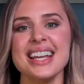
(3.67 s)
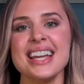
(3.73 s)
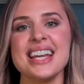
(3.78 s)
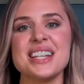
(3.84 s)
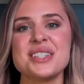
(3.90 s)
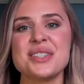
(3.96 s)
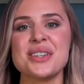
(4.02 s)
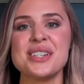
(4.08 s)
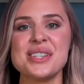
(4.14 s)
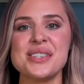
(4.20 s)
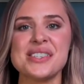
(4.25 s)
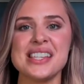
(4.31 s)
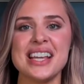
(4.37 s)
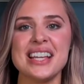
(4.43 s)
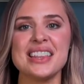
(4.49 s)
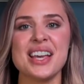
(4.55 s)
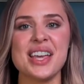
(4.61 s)

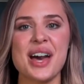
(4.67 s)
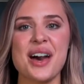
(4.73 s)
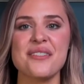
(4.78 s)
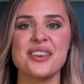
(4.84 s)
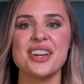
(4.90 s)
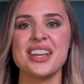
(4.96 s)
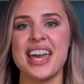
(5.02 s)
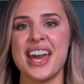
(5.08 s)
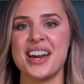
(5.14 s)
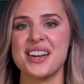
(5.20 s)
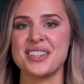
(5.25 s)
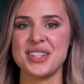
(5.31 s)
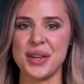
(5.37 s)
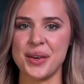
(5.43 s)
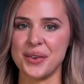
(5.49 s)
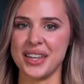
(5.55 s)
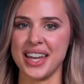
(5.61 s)
Introducing the Cover Care
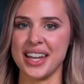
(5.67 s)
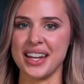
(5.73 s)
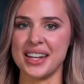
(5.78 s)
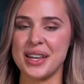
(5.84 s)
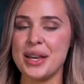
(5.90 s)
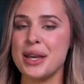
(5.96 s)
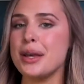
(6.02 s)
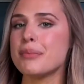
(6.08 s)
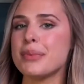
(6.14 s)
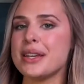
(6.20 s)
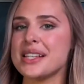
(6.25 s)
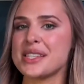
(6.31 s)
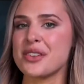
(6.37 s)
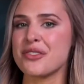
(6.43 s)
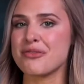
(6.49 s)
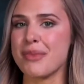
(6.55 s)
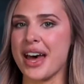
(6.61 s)
Token. Peace
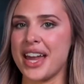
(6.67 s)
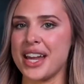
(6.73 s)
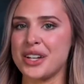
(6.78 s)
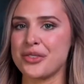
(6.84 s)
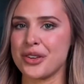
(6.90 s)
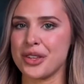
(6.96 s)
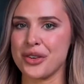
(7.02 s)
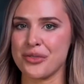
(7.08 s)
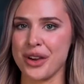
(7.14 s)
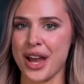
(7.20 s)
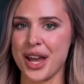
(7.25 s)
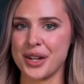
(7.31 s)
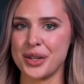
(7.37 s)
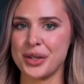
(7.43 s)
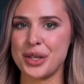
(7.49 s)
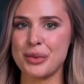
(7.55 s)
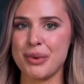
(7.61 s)
of mind for the
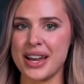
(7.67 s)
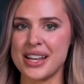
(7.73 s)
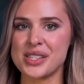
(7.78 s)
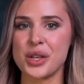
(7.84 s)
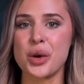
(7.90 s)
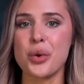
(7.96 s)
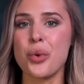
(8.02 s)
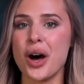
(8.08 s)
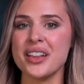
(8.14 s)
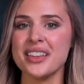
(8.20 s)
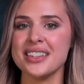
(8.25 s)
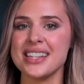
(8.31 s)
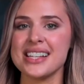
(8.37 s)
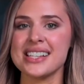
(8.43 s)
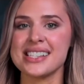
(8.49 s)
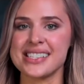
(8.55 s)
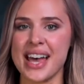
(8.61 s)
rider who buys a
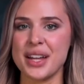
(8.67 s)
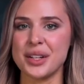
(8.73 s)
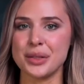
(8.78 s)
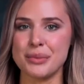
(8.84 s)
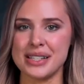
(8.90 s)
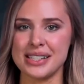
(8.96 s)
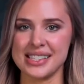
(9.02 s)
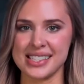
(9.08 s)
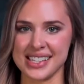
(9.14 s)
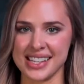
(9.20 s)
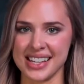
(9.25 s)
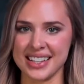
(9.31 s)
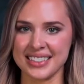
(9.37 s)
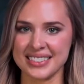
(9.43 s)
quality Saddlemen seat.